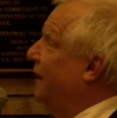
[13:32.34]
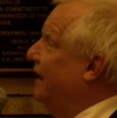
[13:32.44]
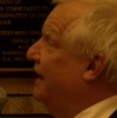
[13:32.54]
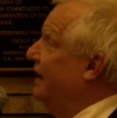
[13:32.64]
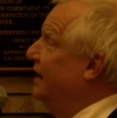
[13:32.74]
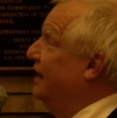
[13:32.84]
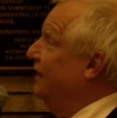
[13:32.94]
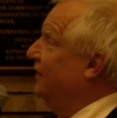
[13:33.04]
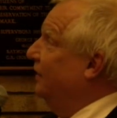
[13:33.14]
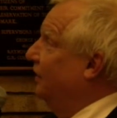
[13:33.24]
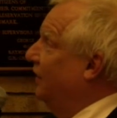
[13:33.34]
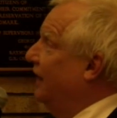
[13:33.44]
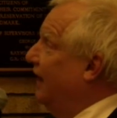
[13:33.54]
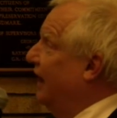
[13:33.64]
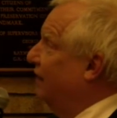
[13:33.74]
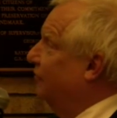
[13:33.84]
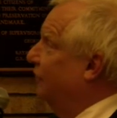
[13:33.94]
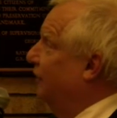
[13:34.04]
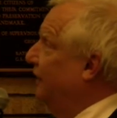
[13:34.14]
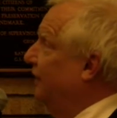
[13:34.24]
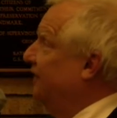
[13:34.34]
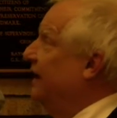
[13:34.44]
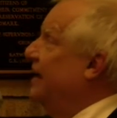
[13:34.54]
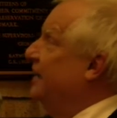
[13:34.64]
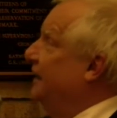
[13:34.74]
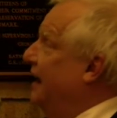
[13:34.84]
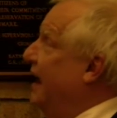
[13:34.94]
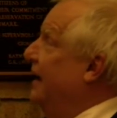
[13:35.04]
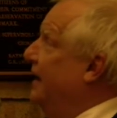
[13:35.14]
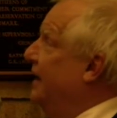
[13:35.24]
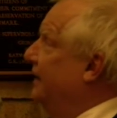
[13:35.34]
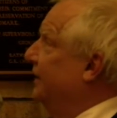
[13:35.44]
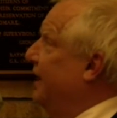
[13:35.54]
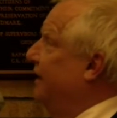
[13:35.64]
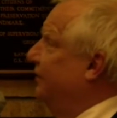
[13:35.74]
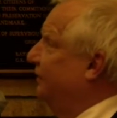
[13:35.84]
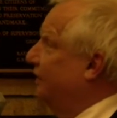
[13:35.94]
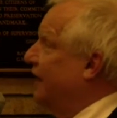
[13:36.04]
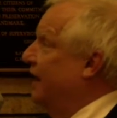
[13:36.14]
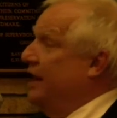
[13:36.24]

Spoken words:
by the Indians and early Californians than any other nation.